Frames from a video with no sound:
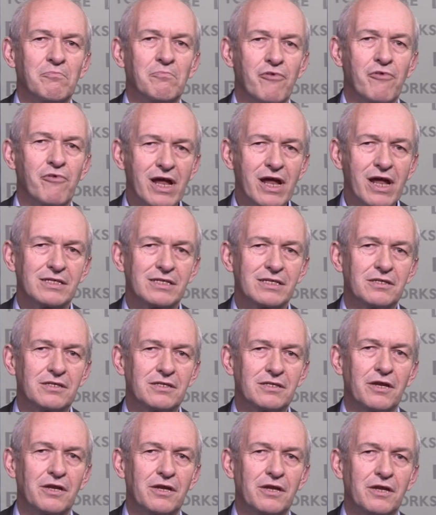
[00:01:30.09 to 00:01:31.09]
Brexit
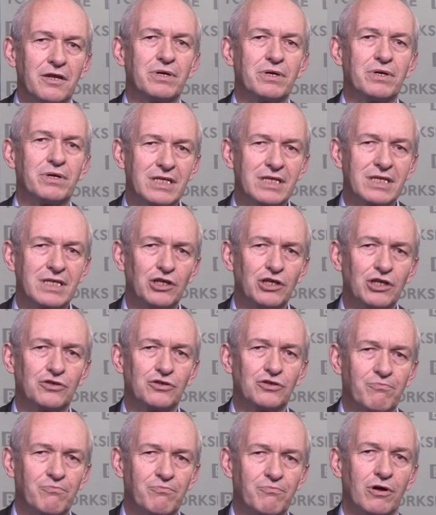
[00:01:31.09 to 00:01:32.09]
and the
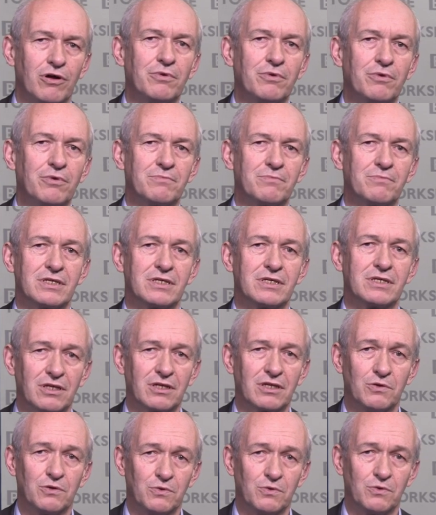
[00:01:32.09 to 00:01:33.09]
potential problems that it
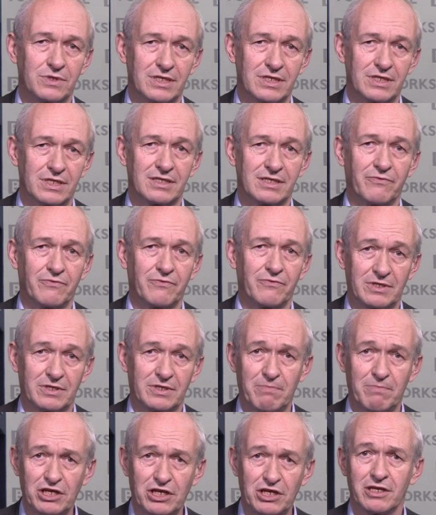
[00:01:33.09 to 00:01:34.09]
causes,
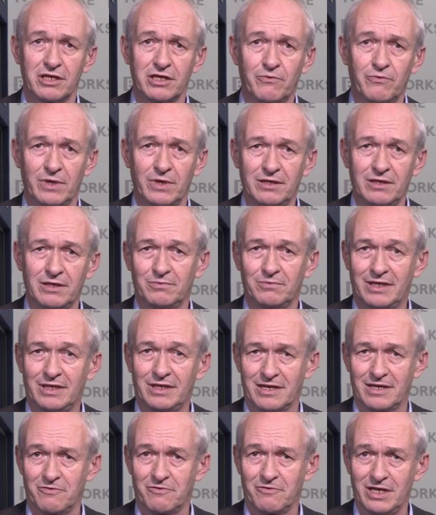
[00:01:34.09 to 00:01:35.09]
especially if we
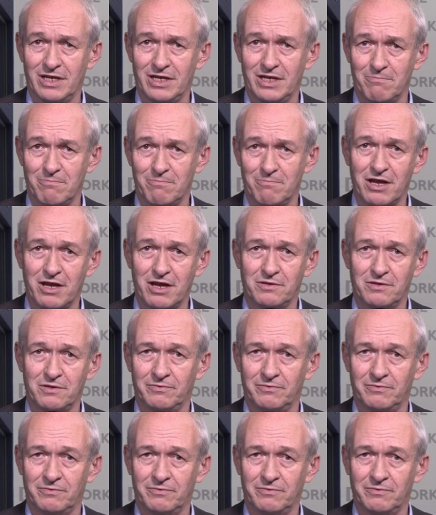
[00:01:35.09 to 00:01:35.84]
get a really bad